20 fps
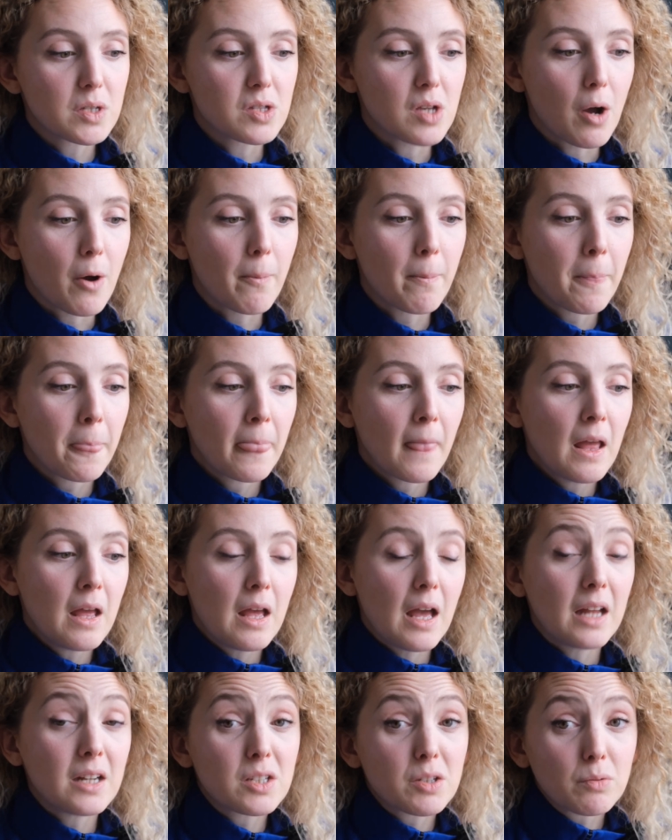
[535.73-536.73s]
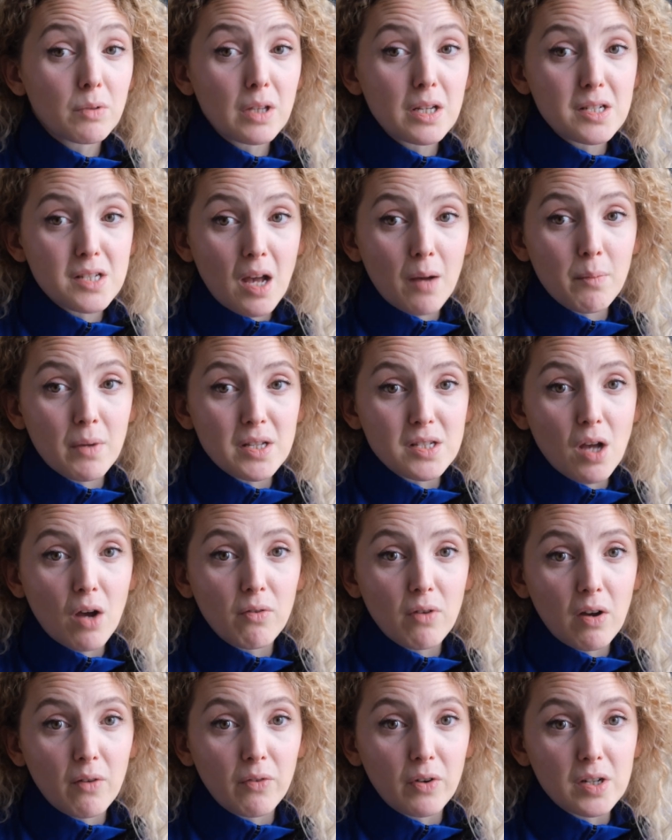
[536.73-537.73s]
So, and to really set
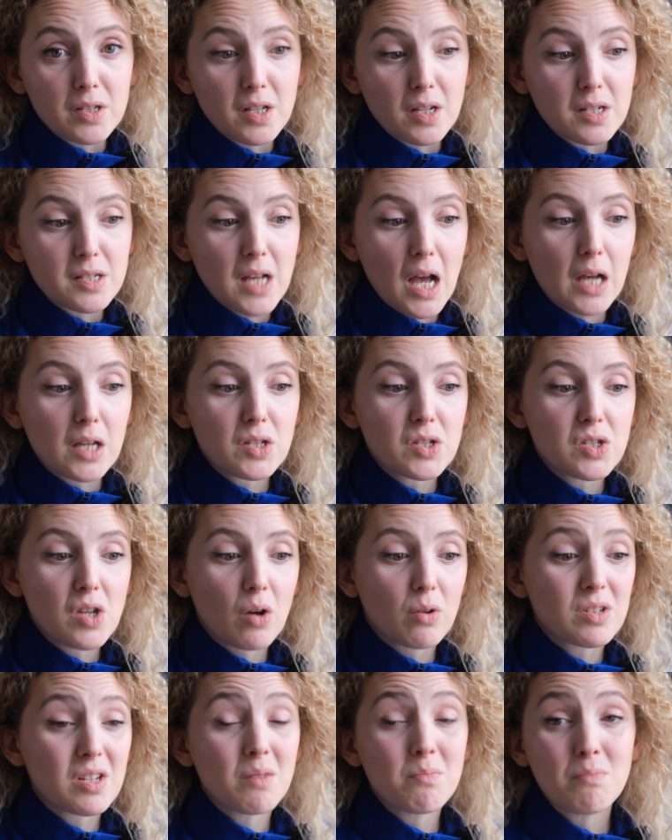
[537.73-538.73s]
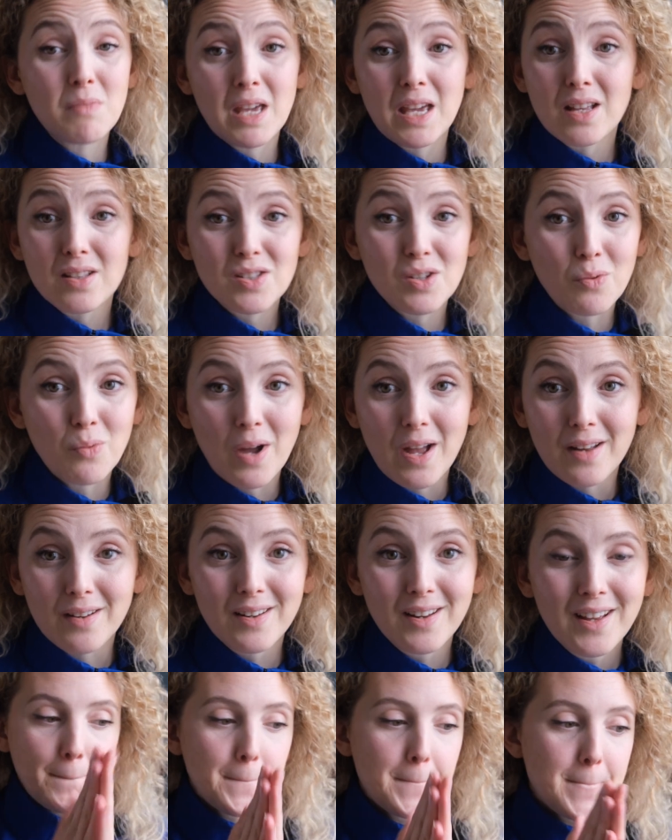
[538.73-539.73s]
myself up for success. So to me, it's a
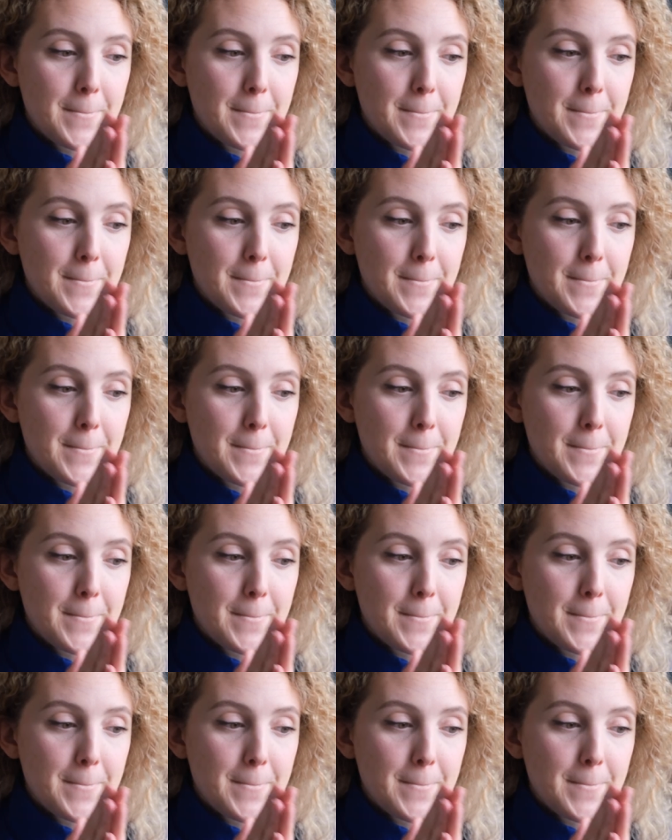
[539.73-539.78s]
win.